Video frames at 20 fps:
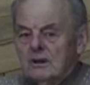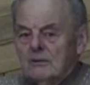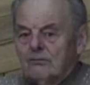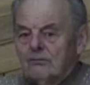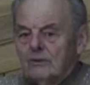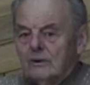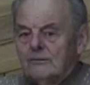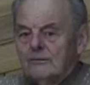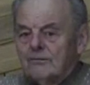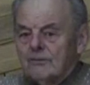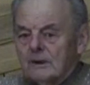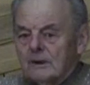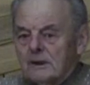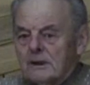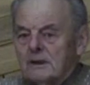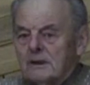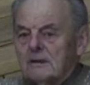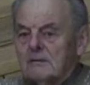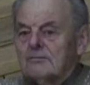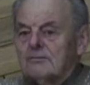if we
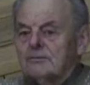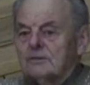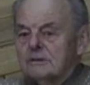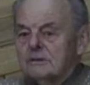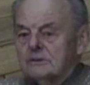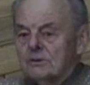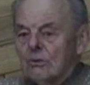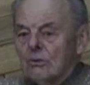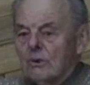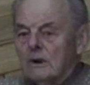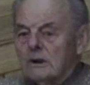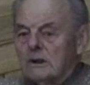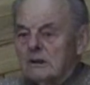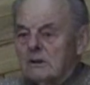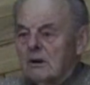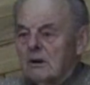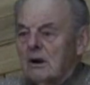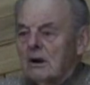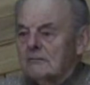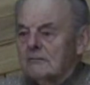forgive the way
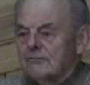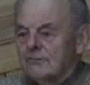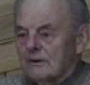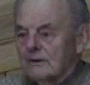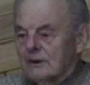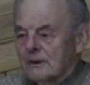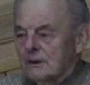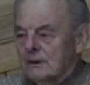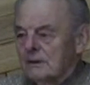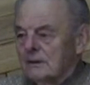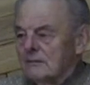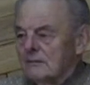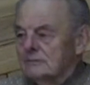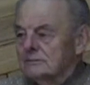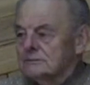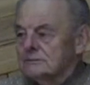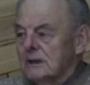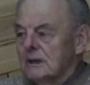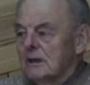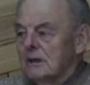God
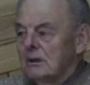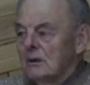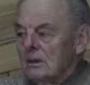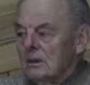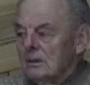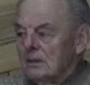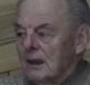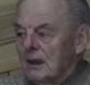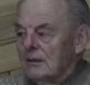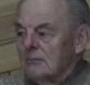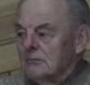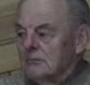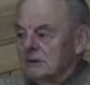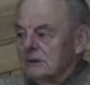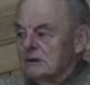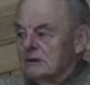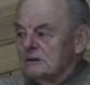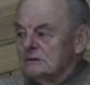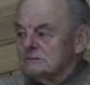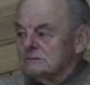forgives, that
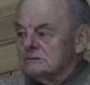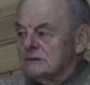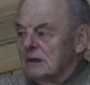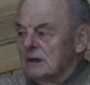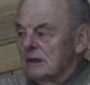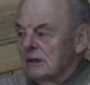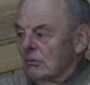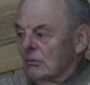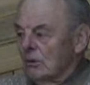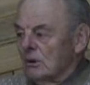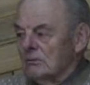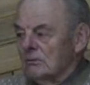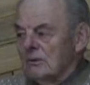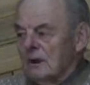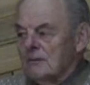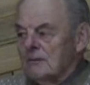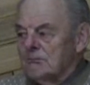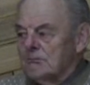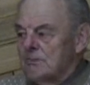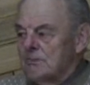means we're
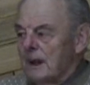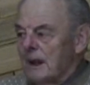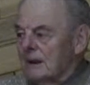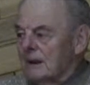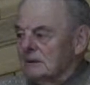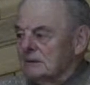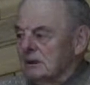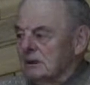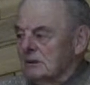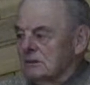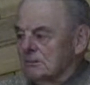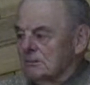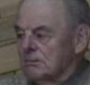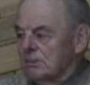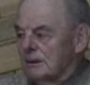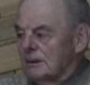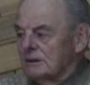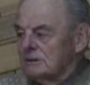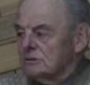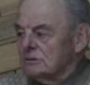right back to the
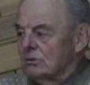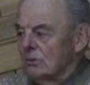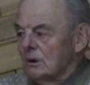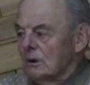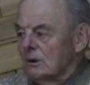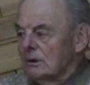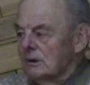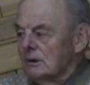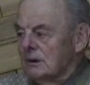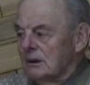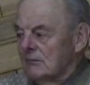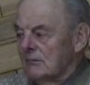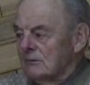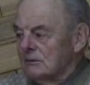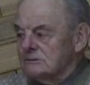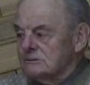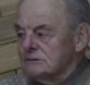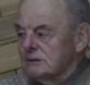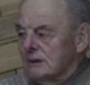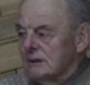place where he
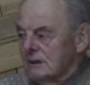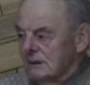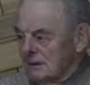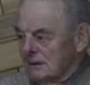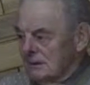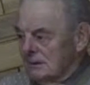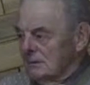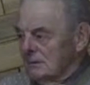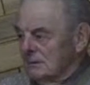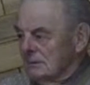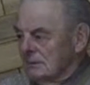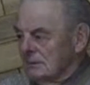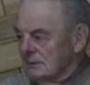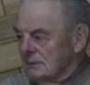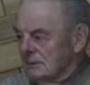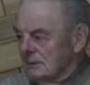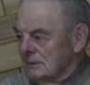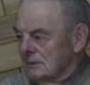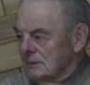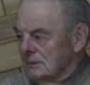never sinned,
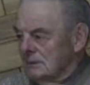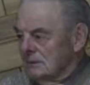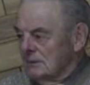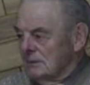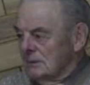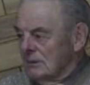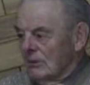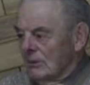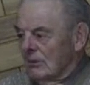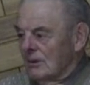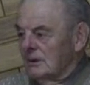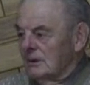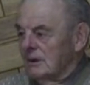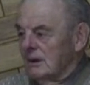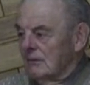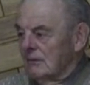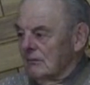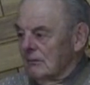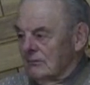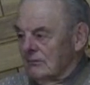or he
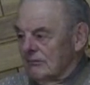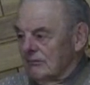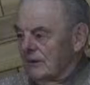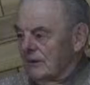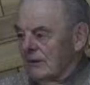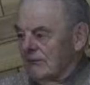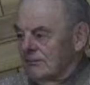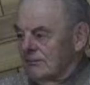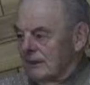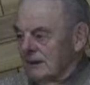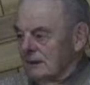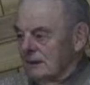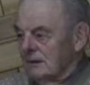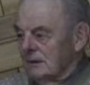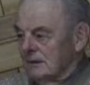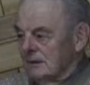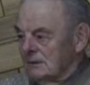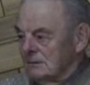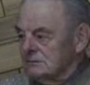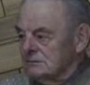never
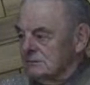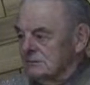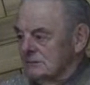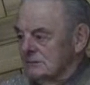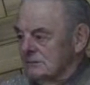offended us.